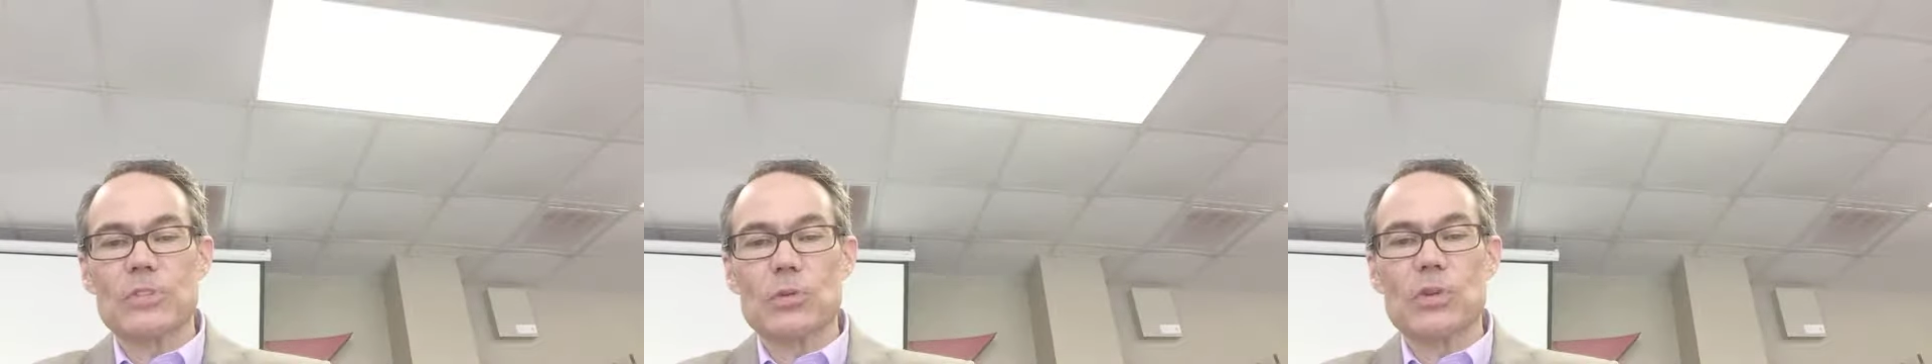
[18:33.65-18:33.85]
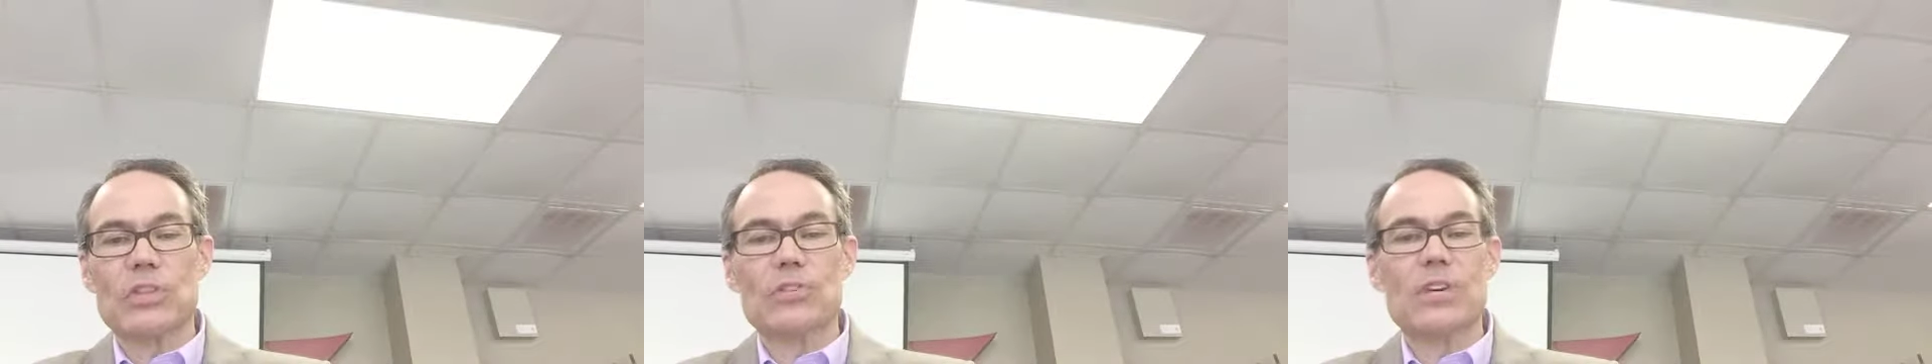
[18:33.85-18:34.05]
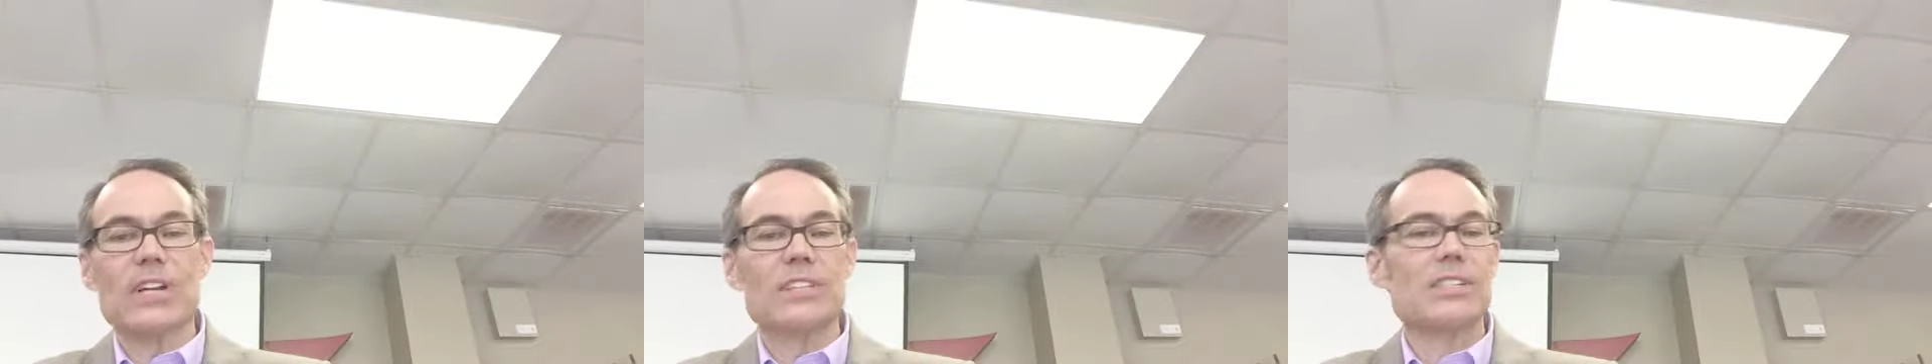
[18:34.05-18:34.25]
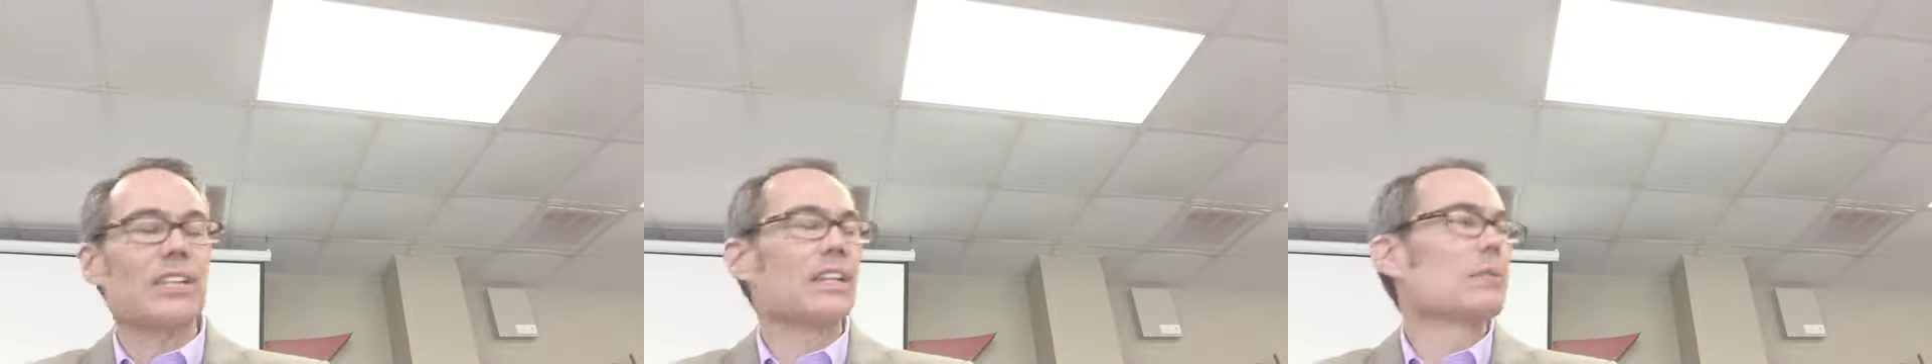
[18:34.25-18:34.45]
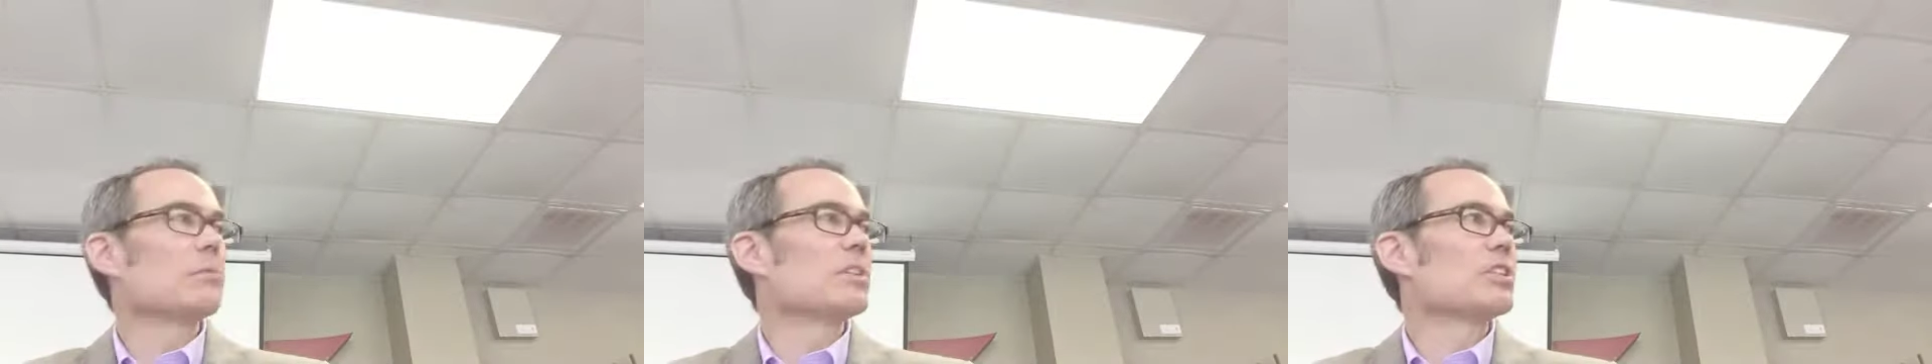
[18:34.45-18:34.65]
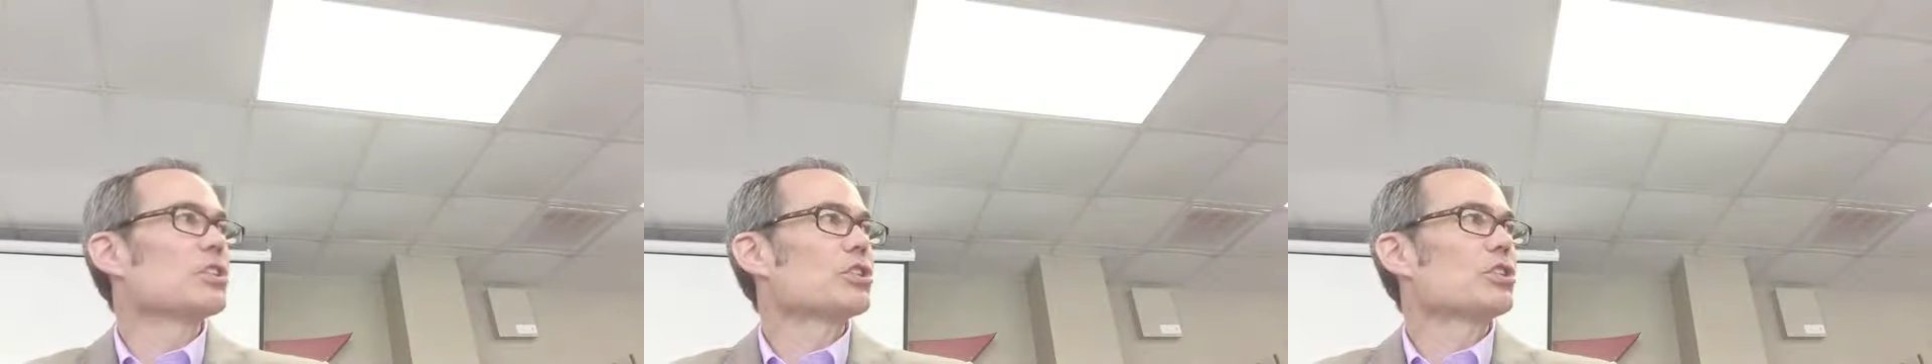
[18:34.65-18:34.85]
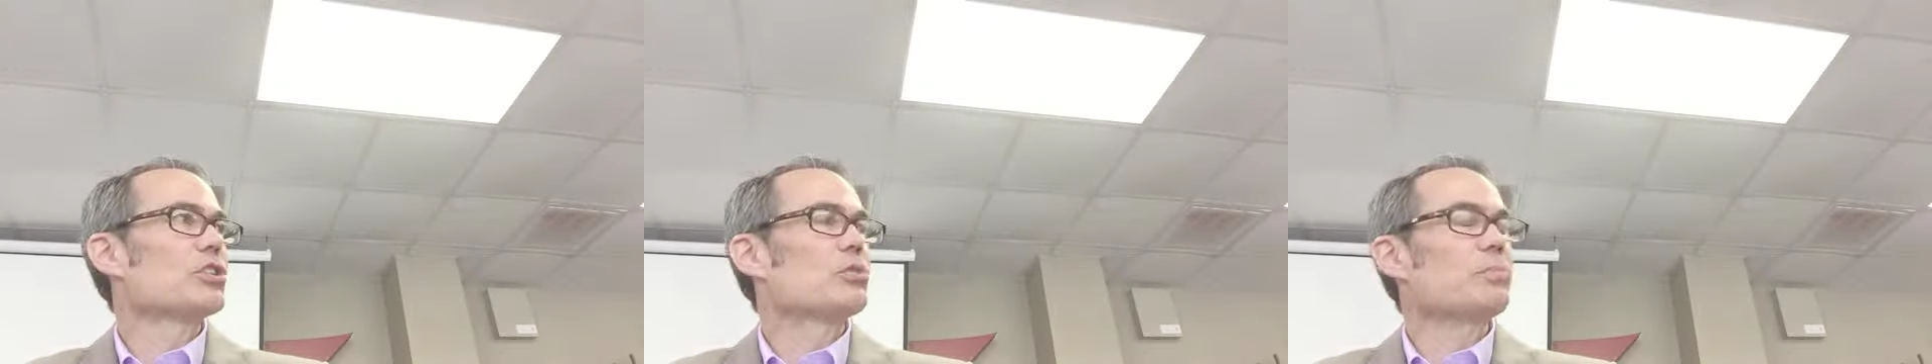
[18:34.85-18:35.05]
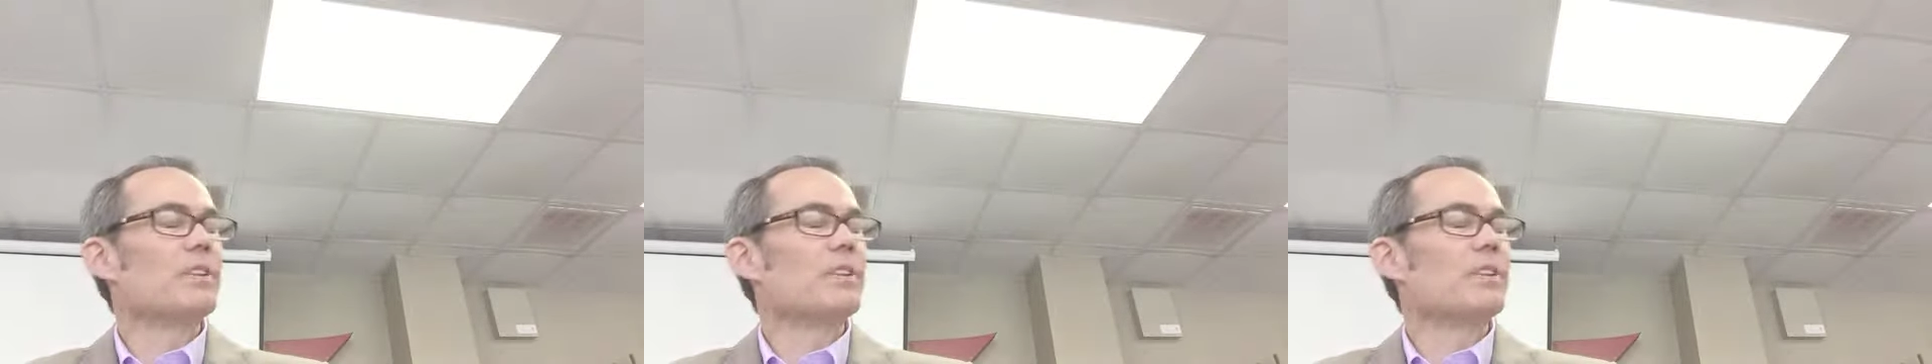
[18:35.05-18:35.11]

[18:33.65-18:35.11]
With Christ's kingdom, the church,